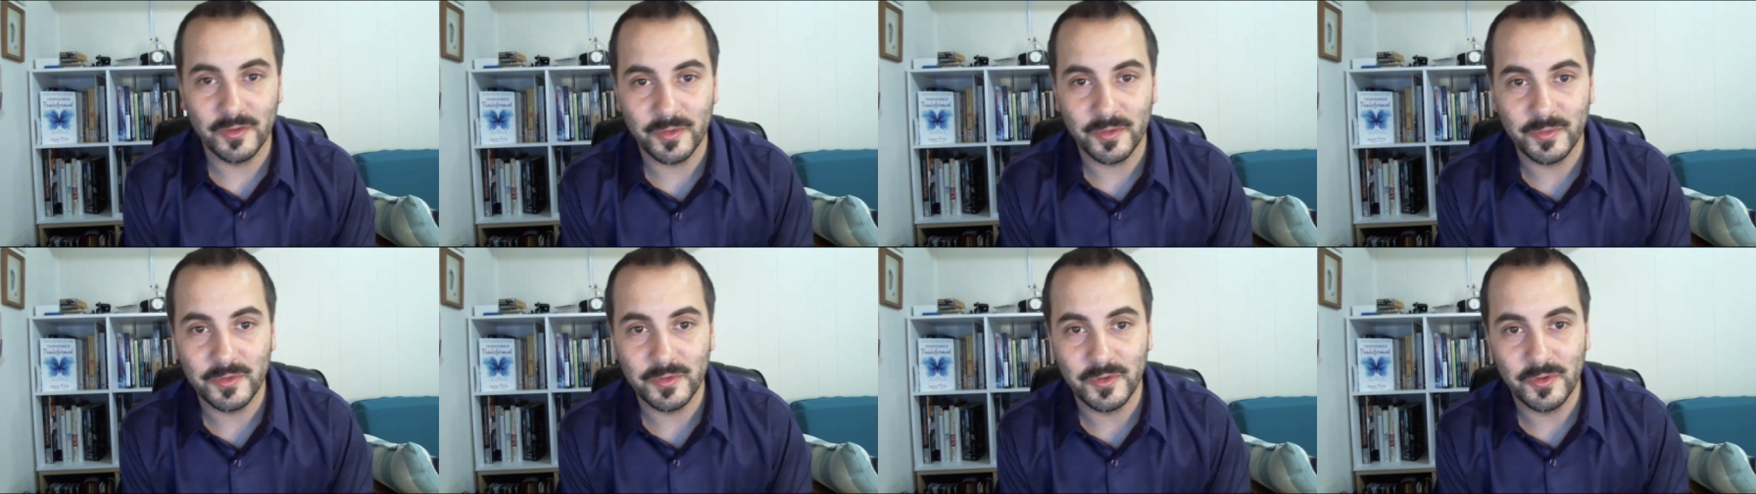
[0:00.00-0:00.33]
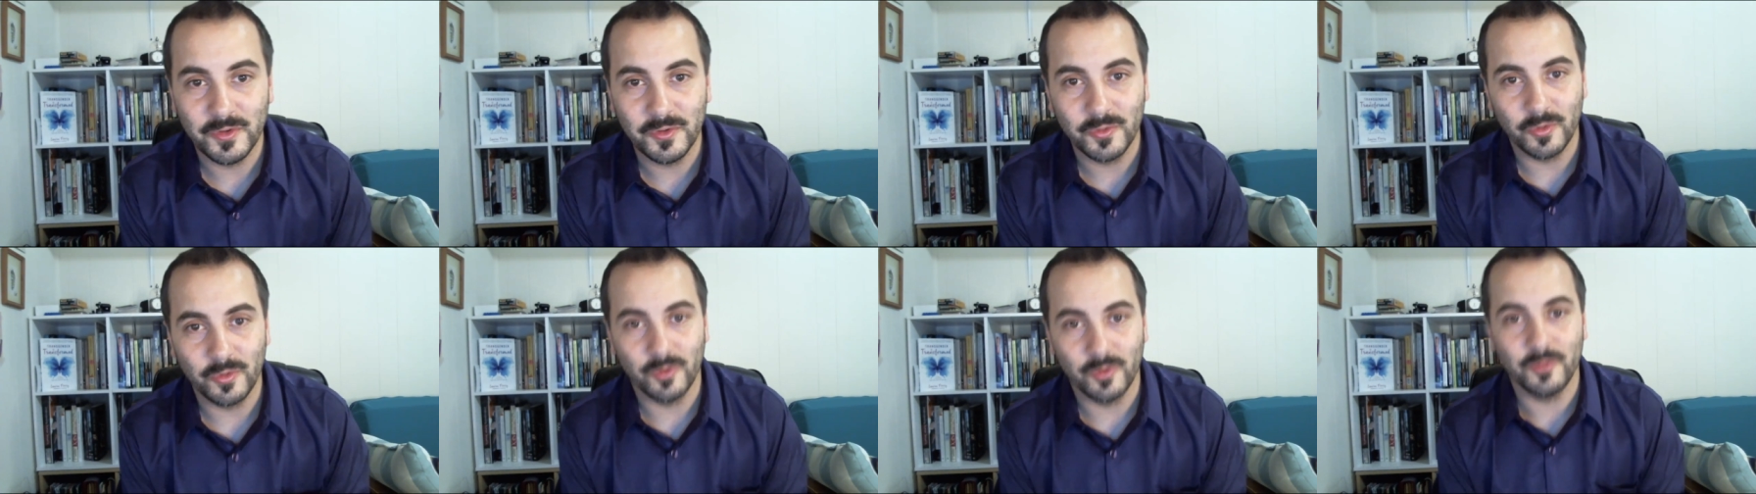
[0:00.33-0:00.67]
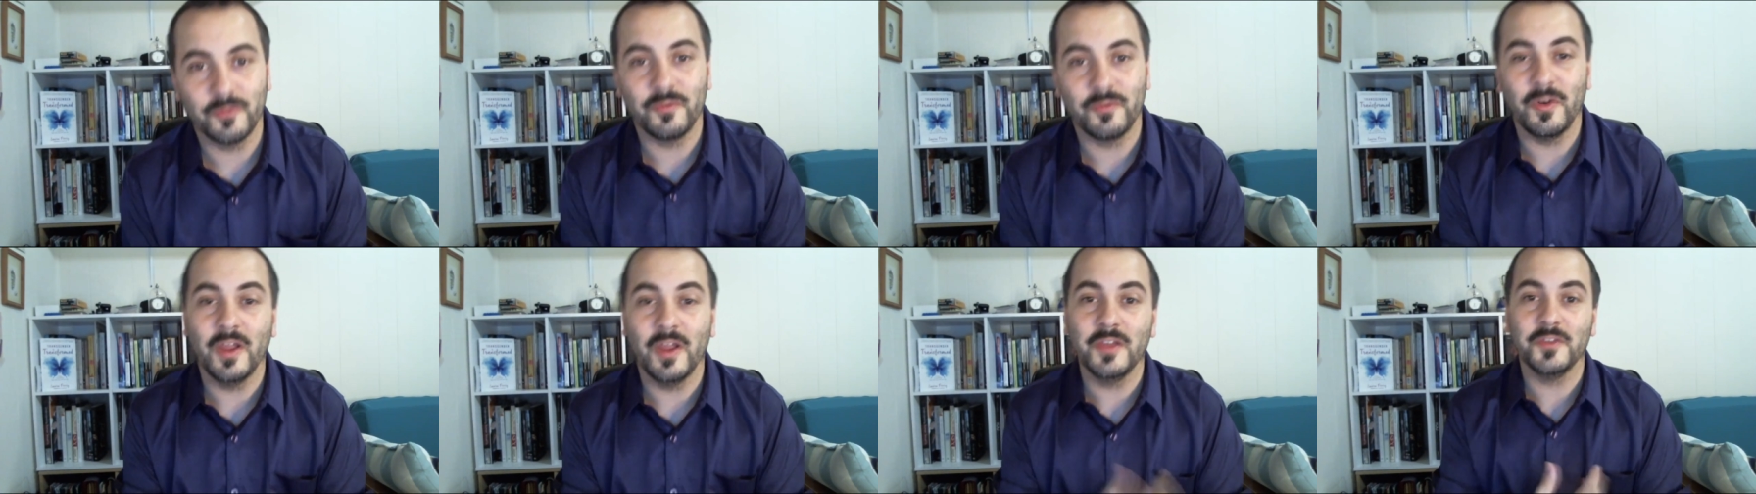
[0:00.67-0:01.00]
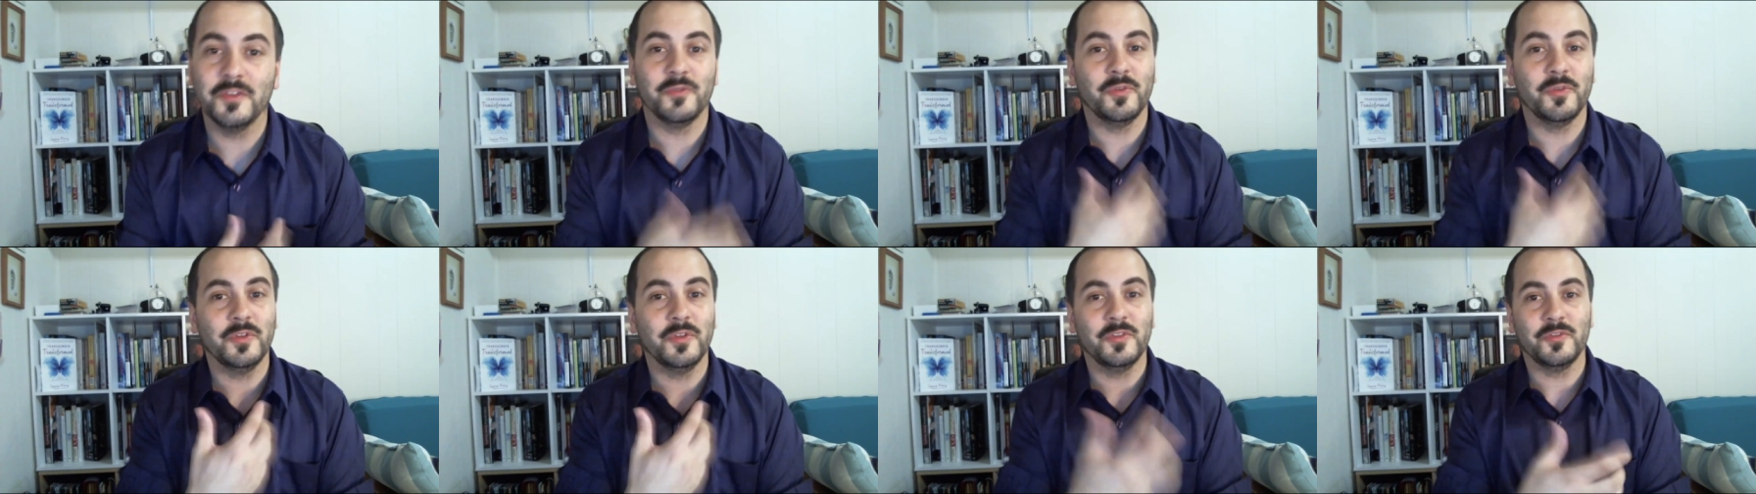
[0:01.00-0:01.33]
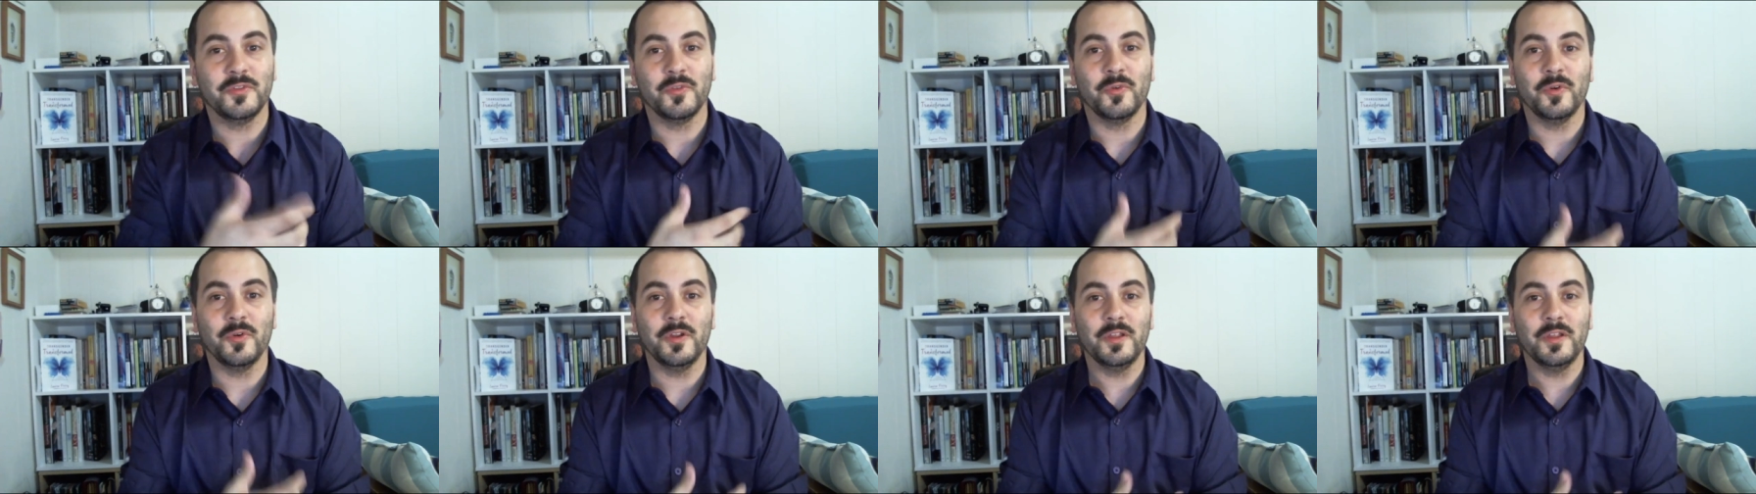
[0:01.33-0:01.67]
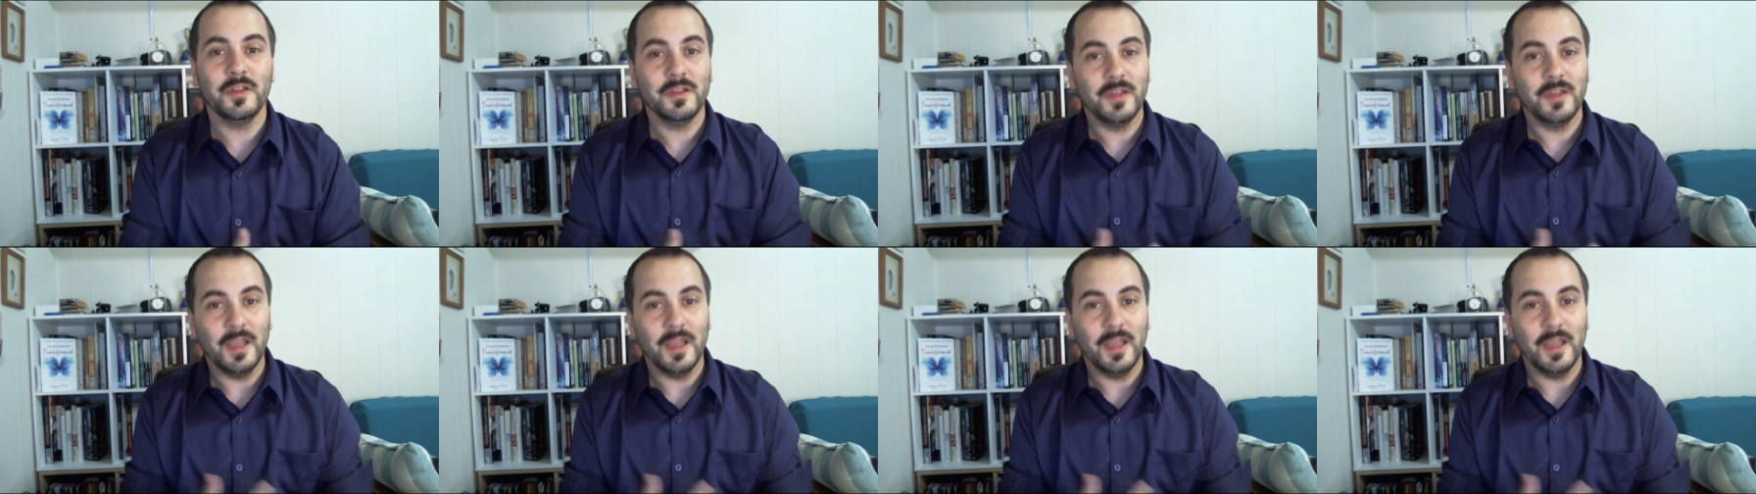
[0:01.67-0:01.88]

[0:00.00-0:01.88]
that we do, or Friends of Restory.